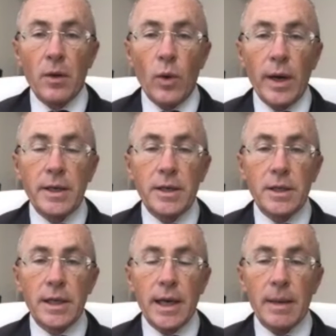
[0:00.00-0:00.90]
wages
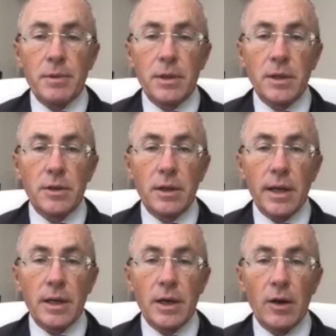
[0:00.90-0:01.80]
to get up to
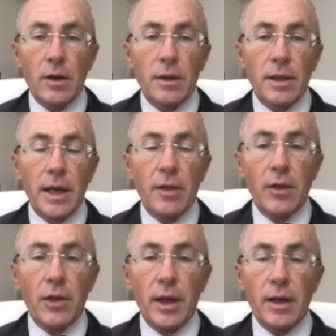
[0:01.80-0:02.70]
that goal. And the other
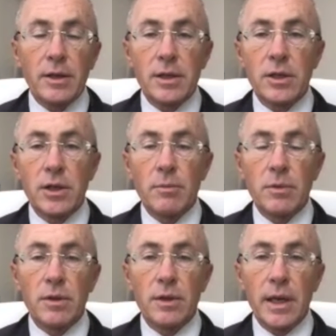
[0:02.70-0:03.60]
thing is in
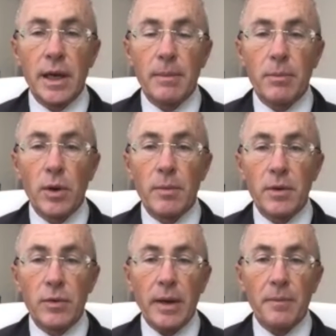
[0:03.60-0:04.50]
terms of the
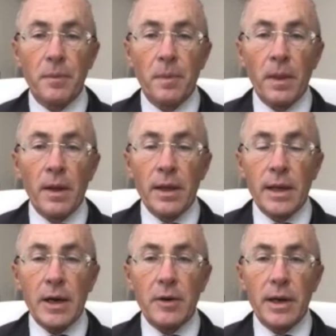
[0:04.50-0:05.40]
unemployment rate. The
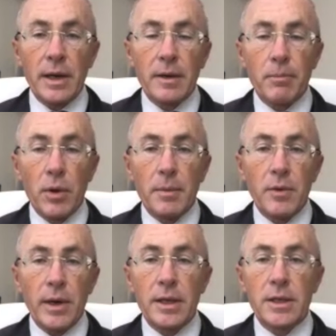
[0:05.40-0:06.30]
current unemployment
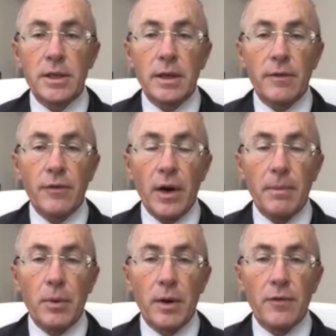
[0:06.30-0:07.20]
rate is at
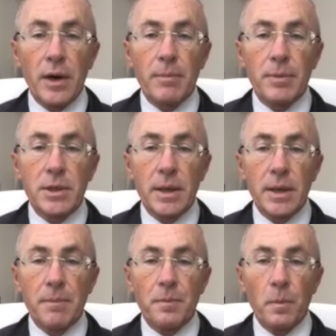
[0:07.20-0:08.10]

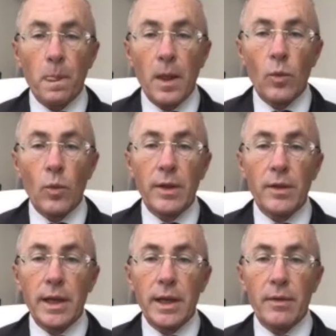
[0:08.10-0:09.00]
5.5%, where
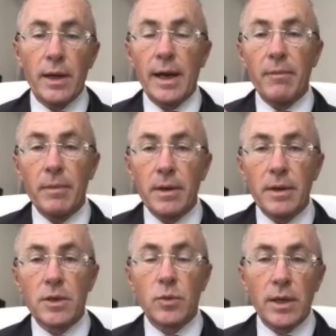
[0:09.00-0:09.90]
the government,
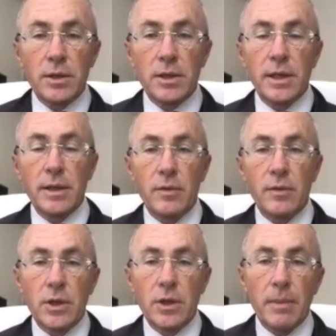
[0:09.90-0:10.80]
as well as the
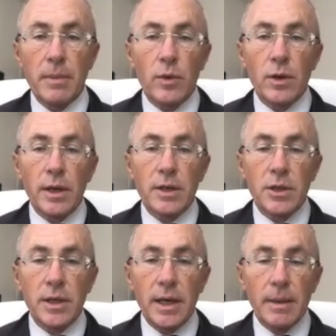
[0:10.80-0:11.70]
Reserve Bank, would like
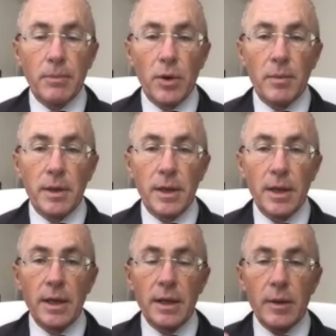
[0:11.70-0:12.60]
to see unemployment.
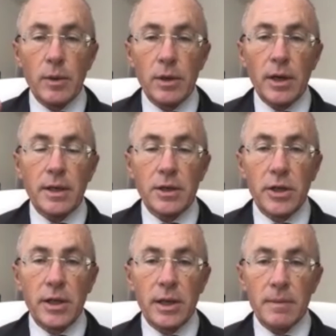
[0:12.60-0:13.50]
They would like to
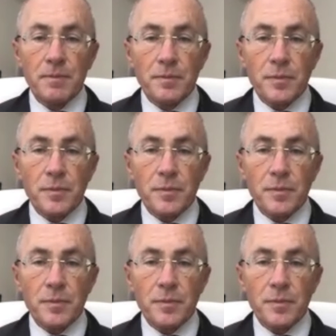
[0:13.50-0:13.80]
see that